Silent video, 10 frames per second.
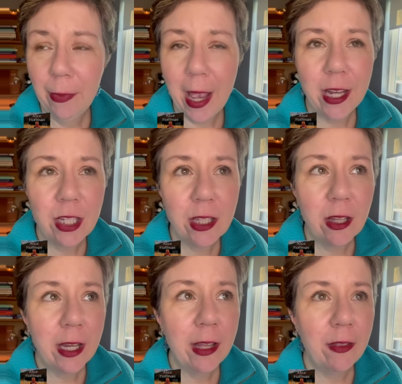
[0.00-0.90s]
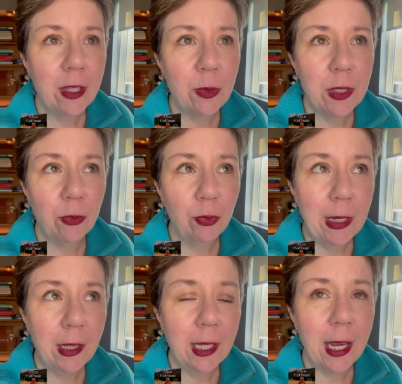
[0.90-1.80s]
I just thought this was a
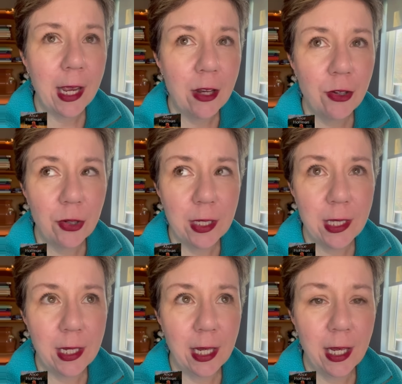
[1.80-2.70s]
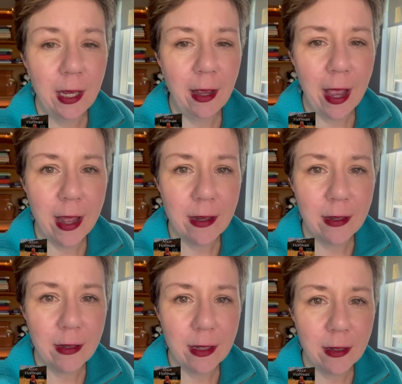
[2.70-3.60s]
really interesting
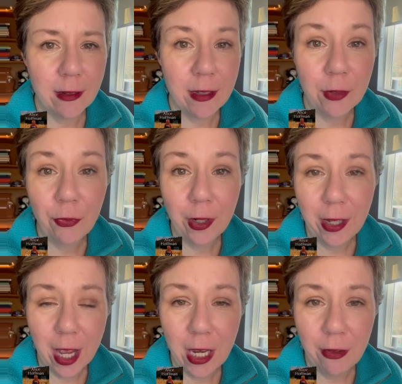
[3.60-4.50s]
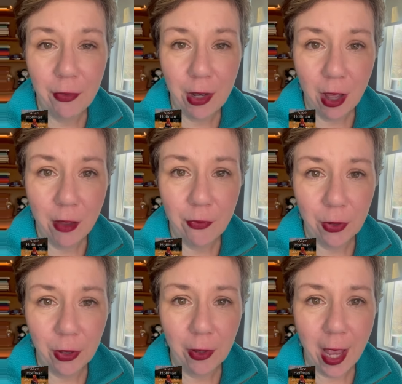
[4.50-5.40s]
and different kind of a
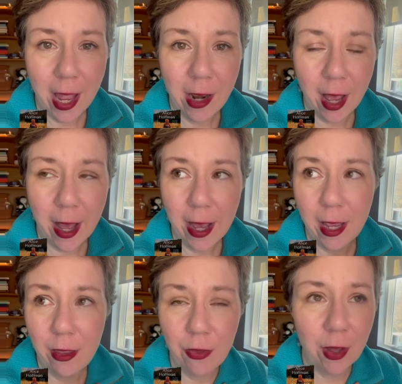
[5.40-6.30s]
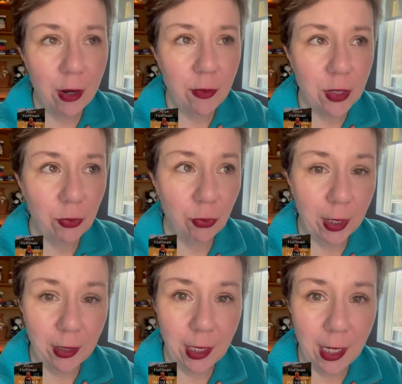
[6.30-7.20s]
novel. And I thought it was
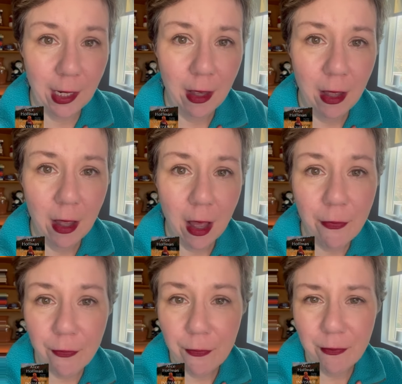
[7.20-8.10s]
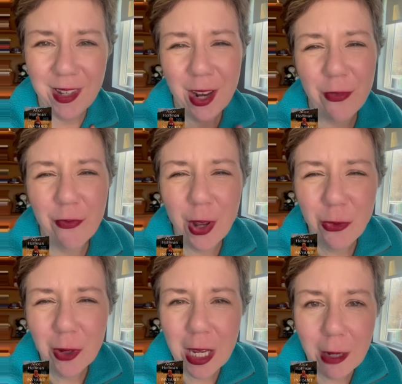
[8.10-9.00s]
really, a, not a fun
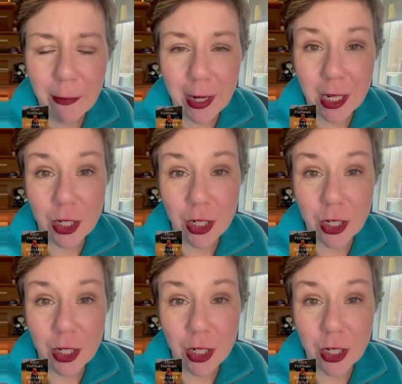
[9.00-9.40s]
read, but an